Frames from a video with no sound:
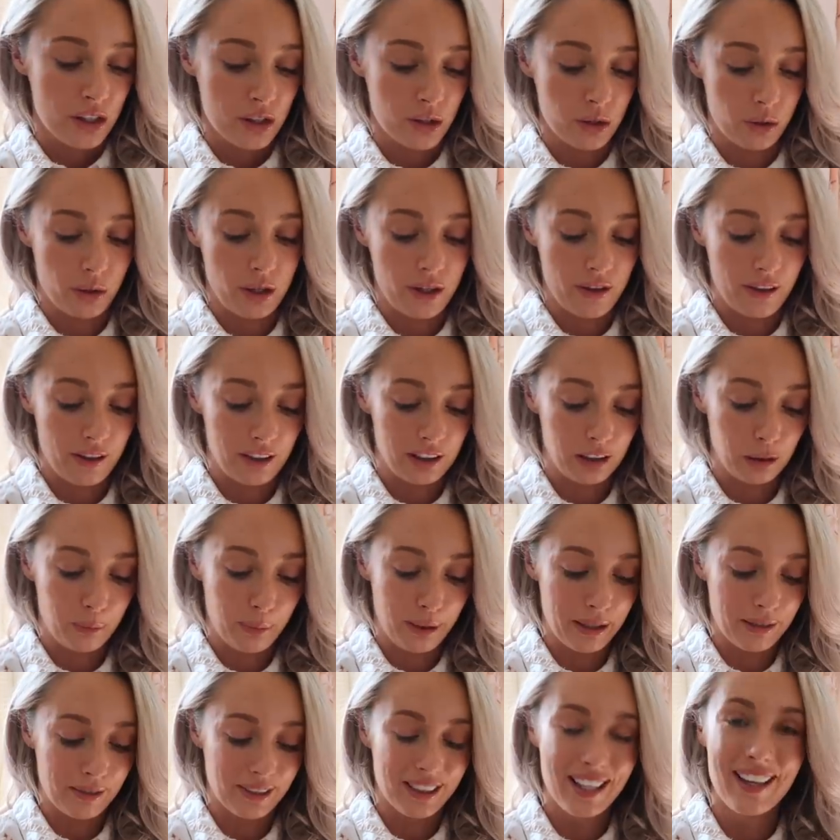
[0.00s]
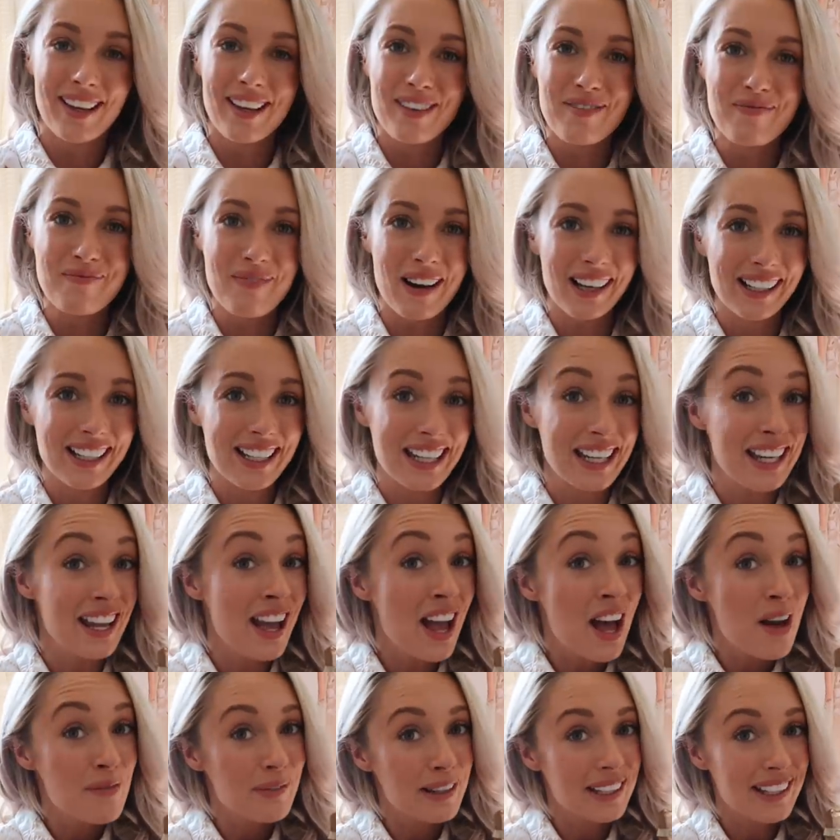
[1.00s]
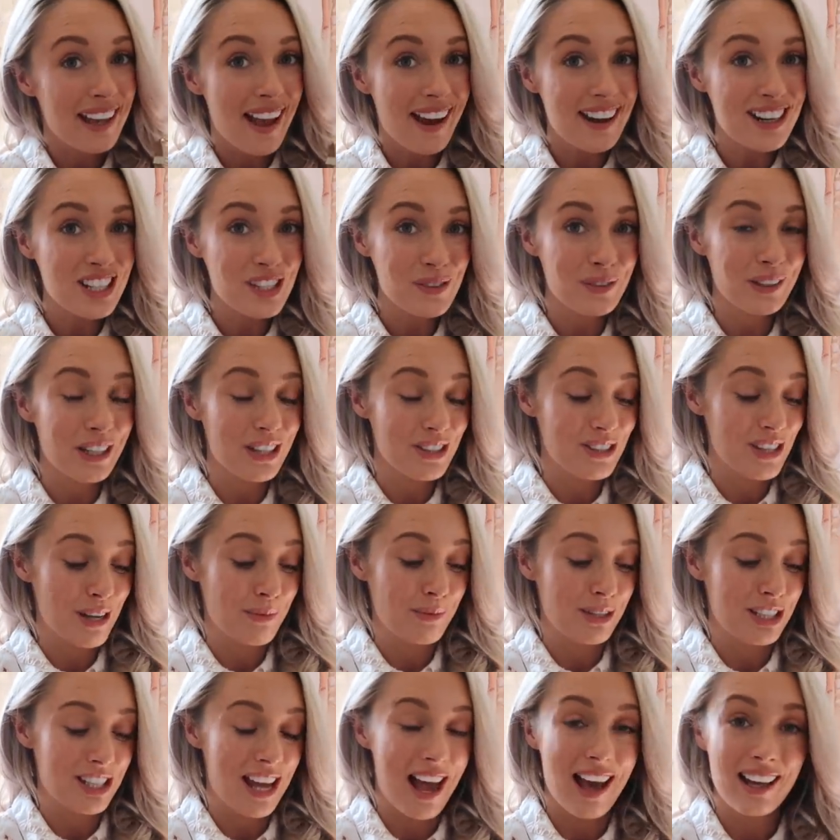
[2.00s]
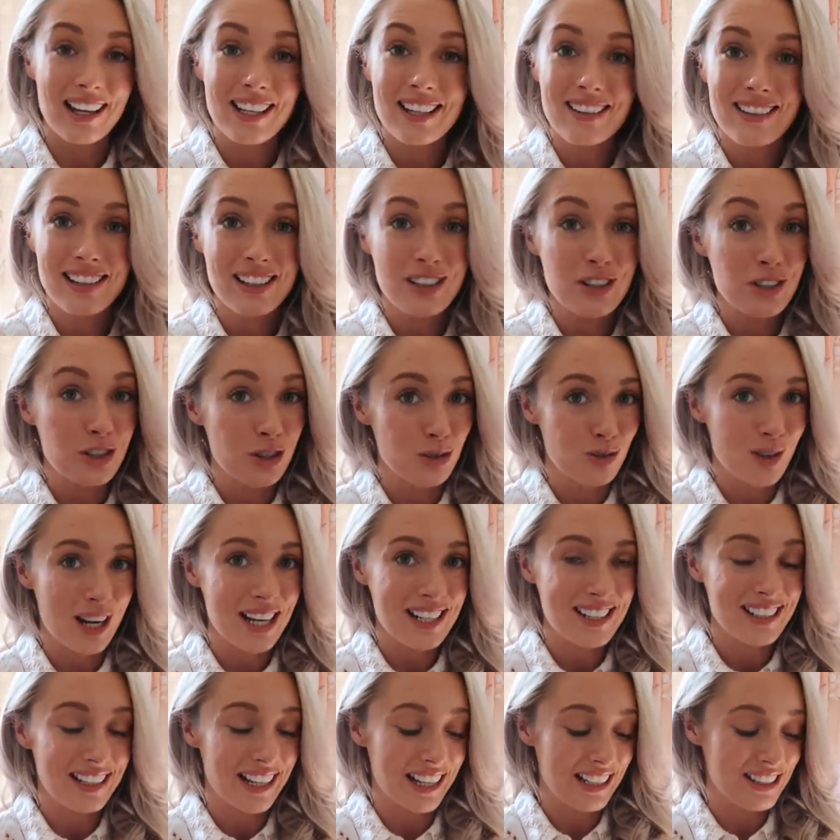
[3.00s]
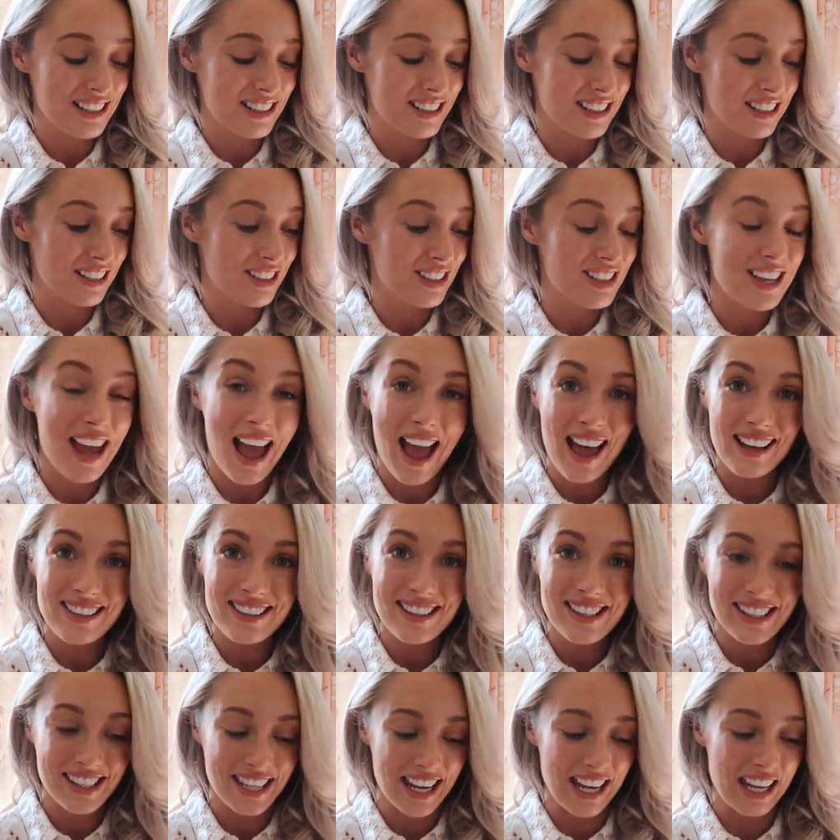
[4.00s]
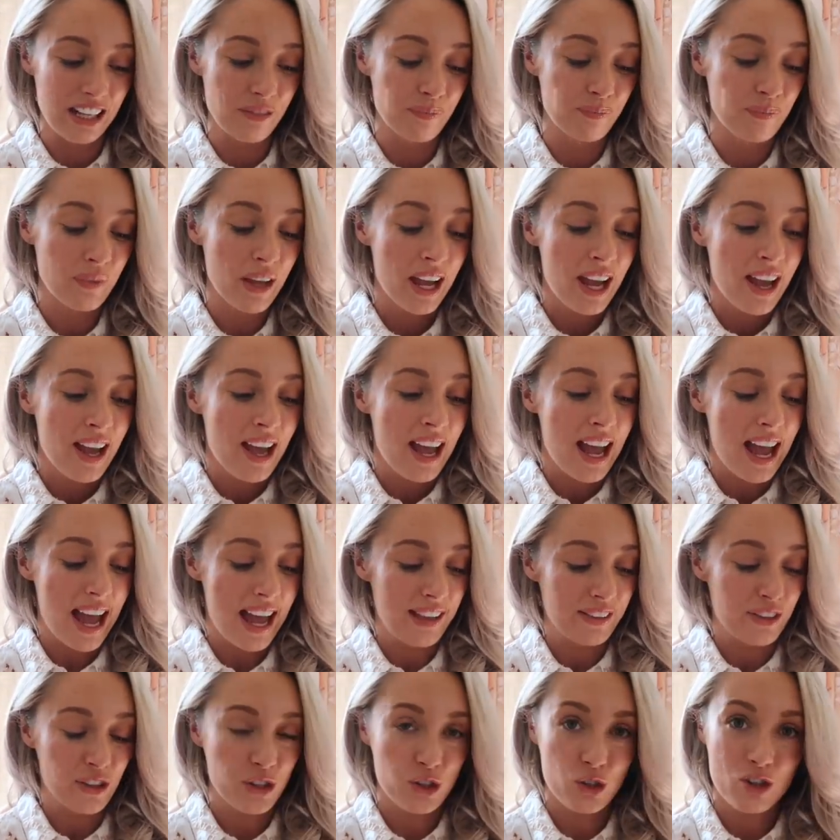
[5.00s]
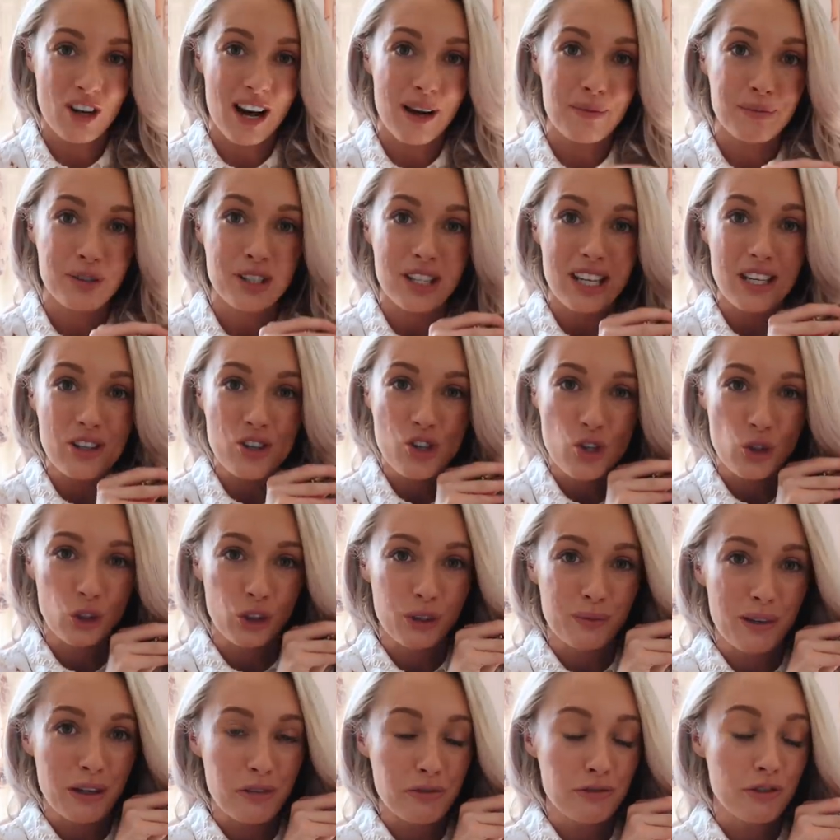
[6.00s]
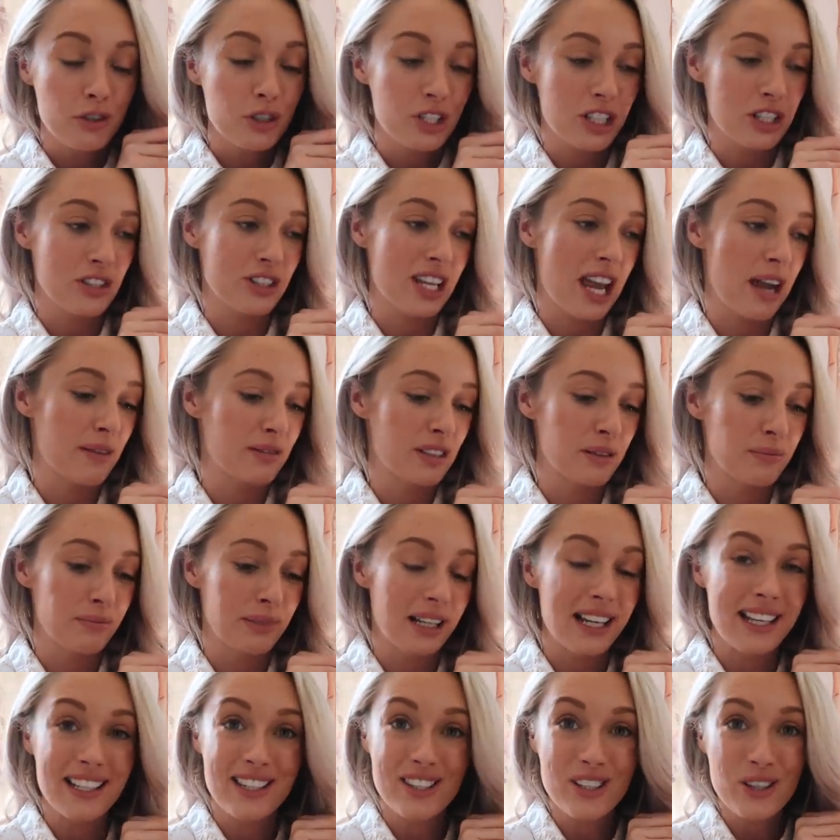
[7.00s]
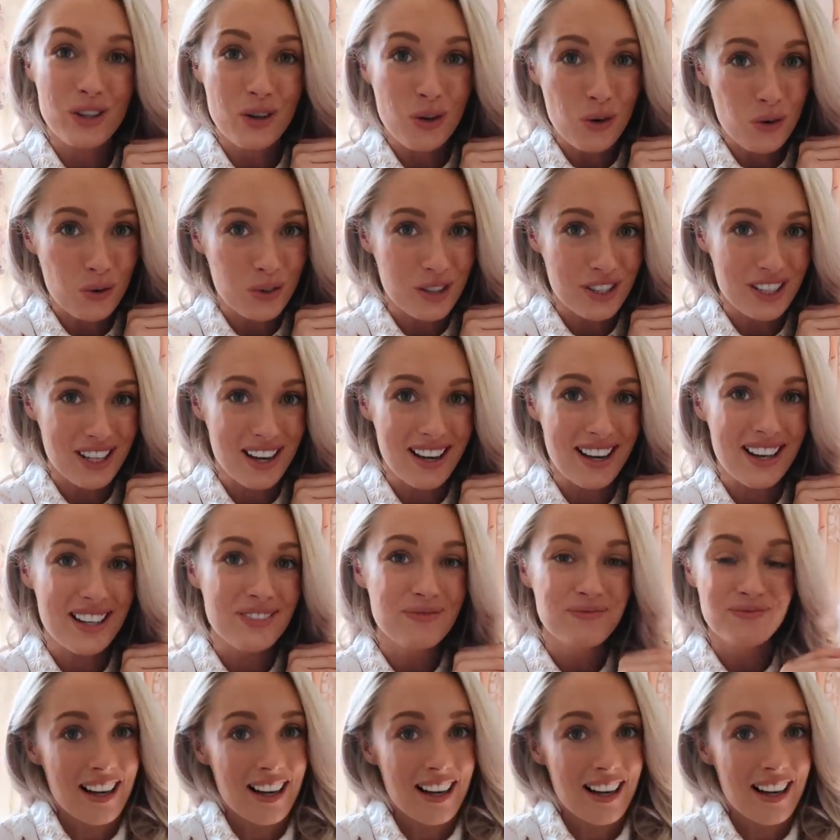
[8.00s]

Sorry, they're a little bit mucky, but again, it's because they're metallic. They look great against tan skin, and the straps ensure that my foot is kept in place all the time.